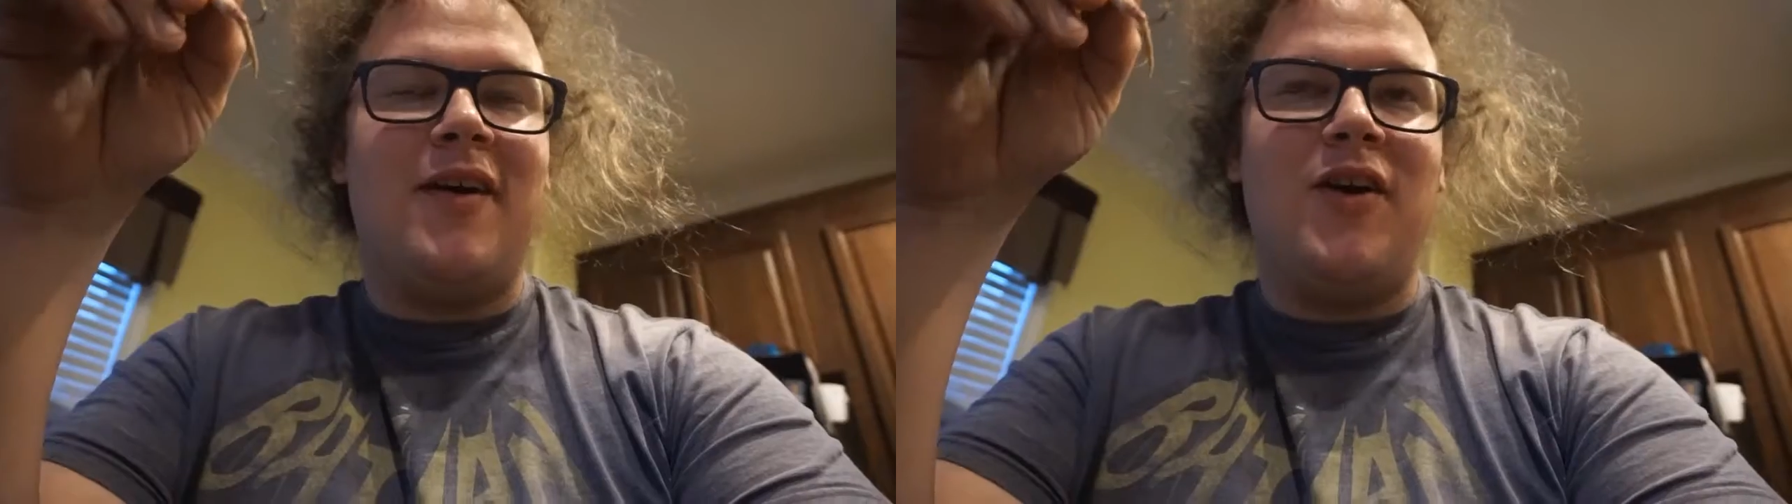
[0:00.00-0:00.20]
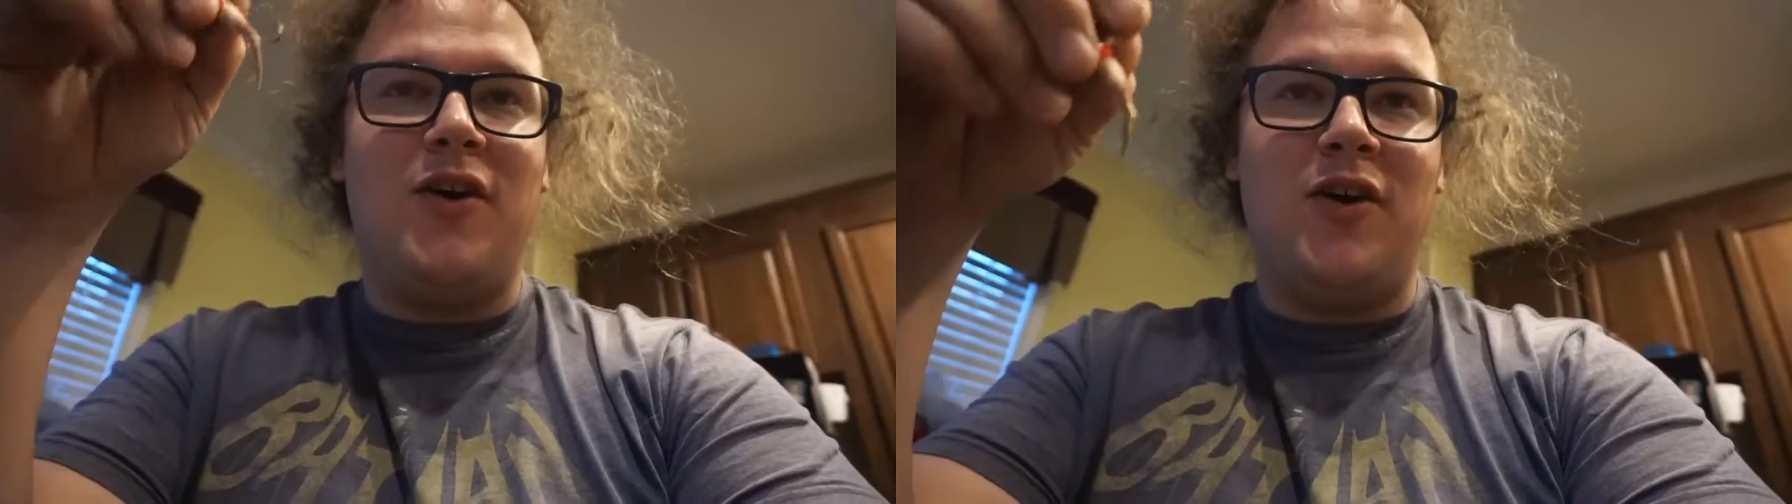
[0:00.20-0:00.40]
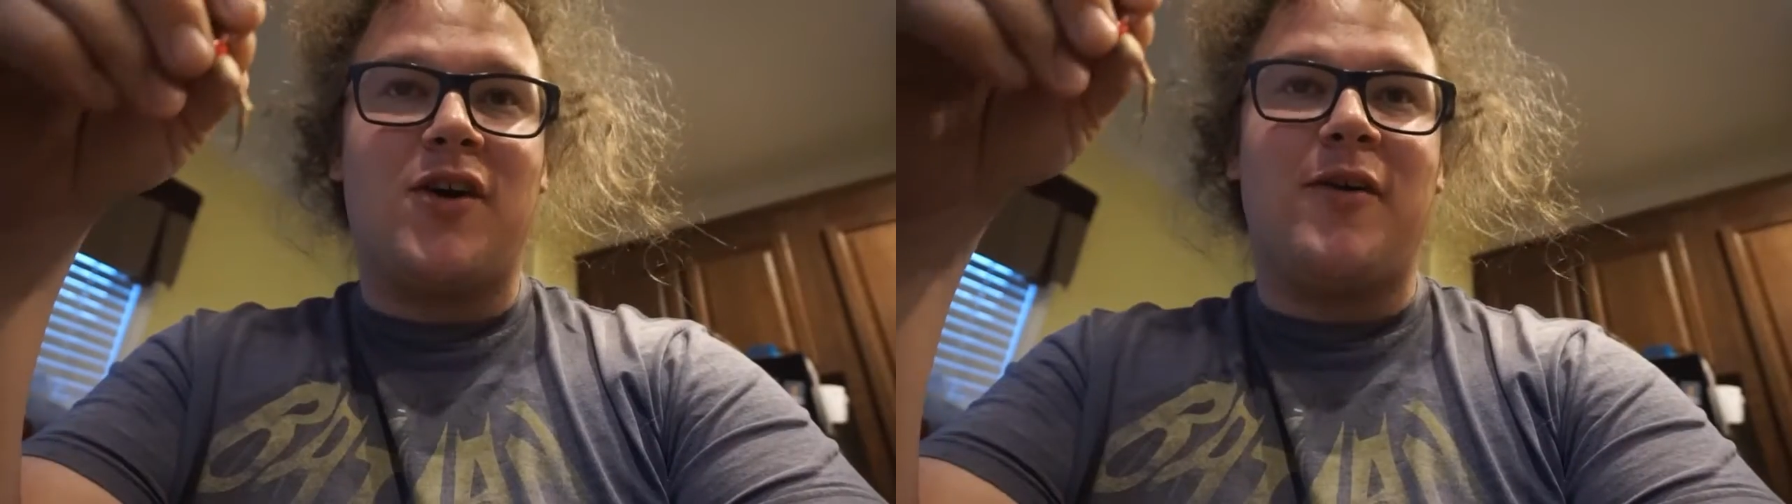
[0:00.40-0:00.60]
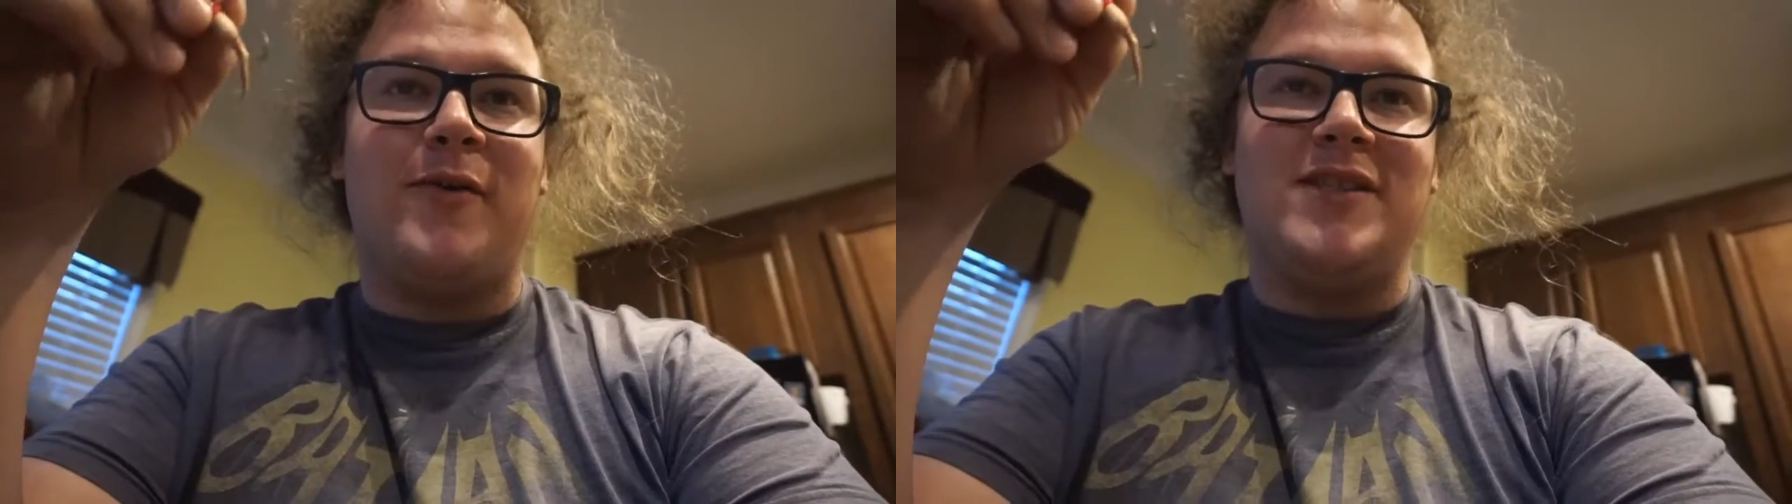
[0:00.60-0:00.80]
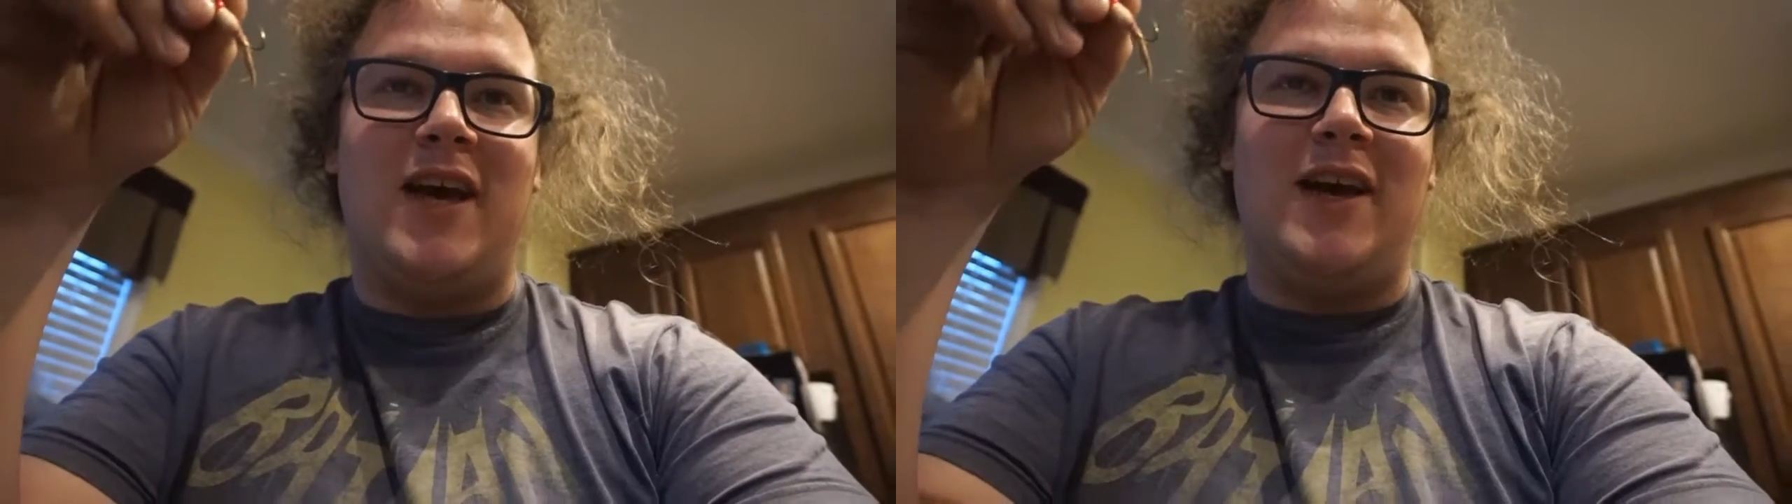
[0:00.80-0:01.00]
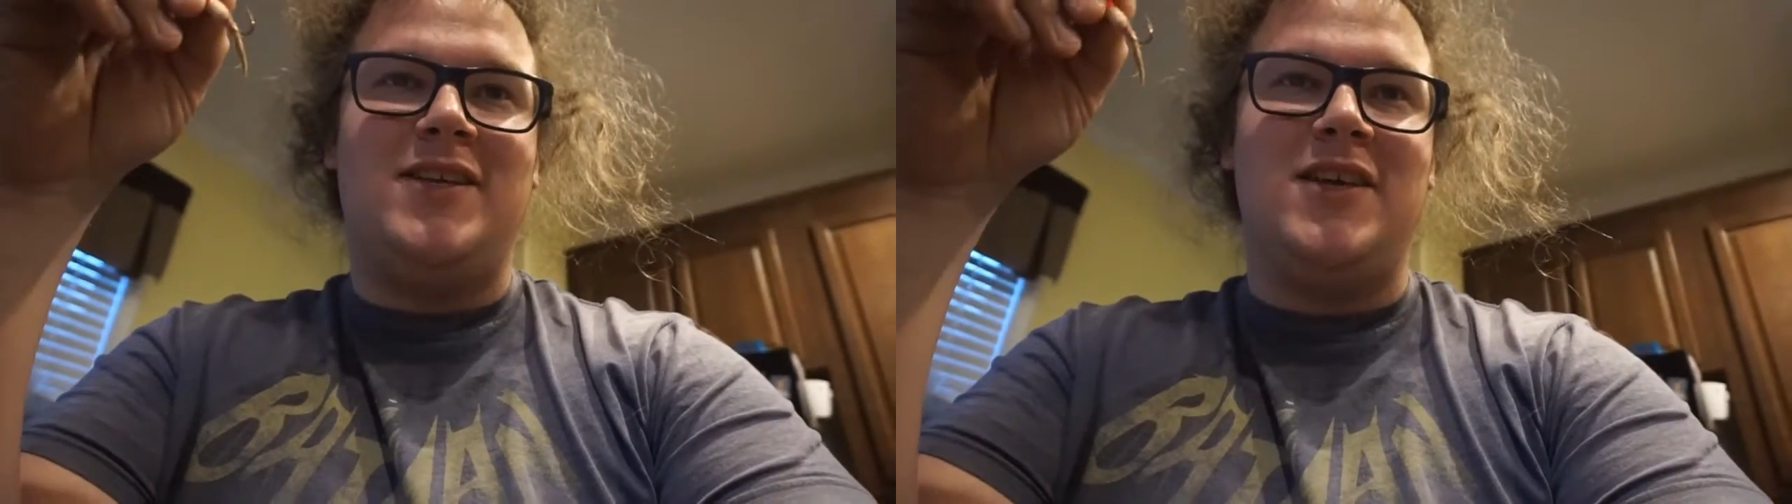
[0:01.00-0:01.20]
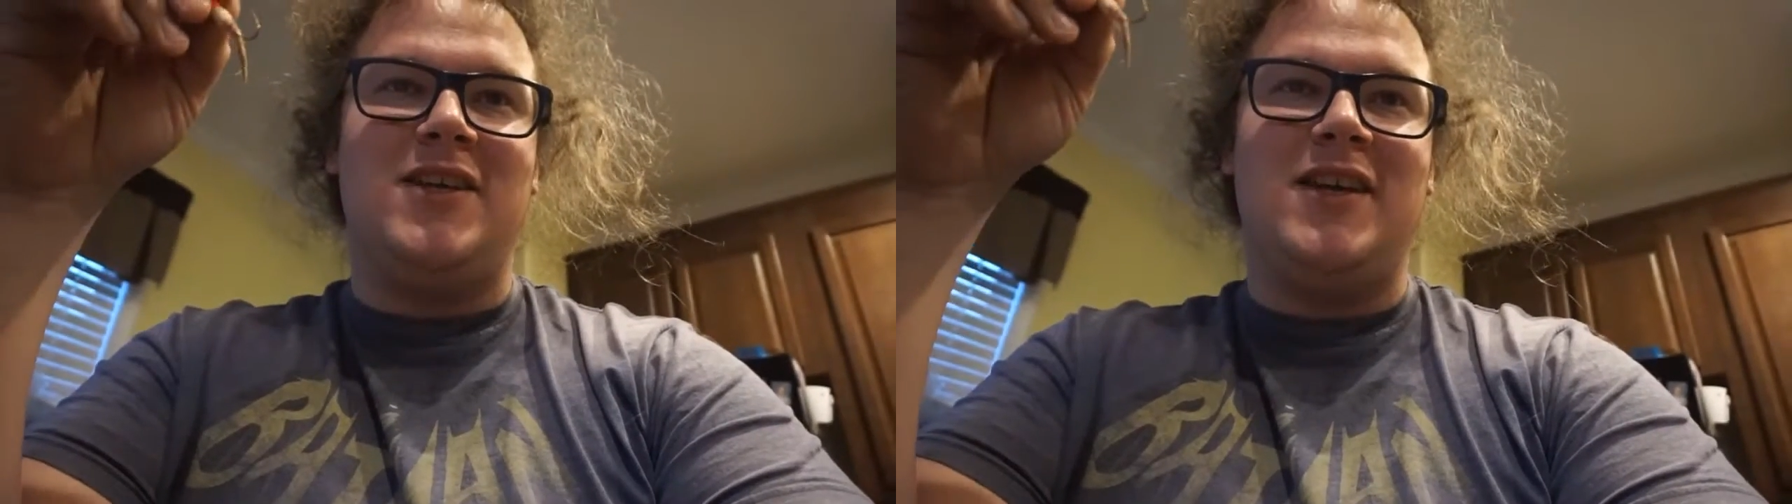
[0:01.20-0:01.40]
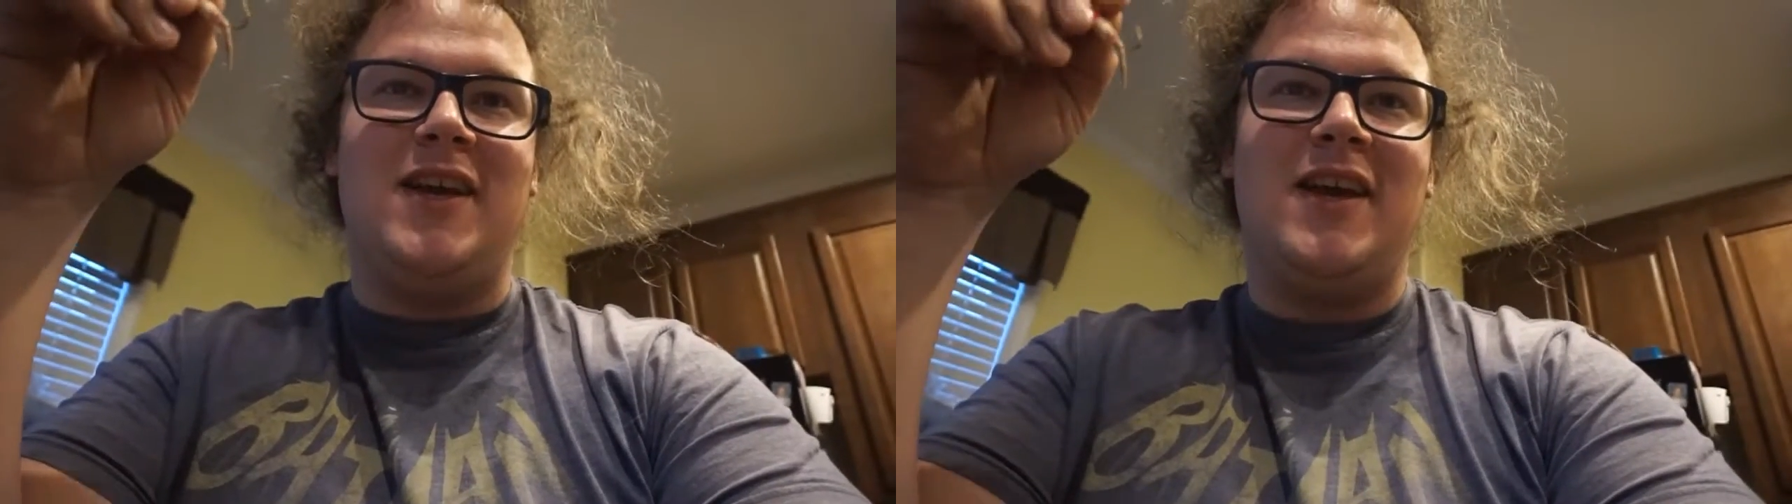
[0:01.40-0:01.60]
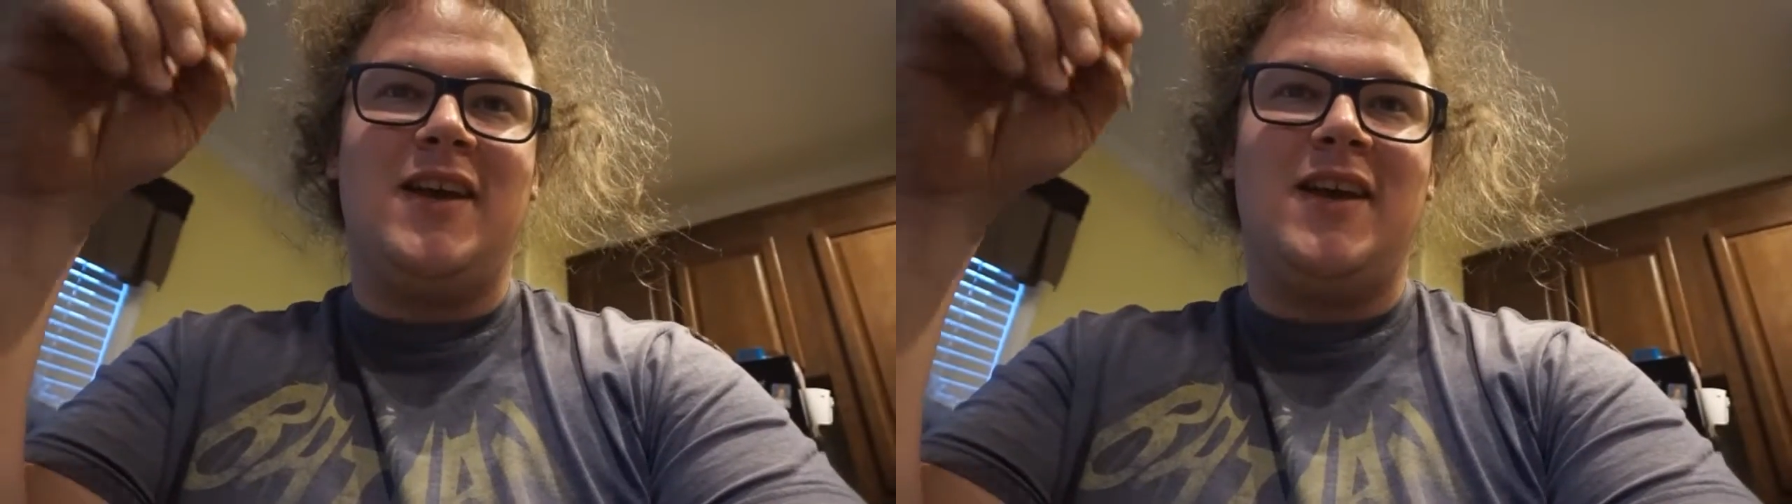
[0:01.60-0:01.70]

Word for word: hook was actually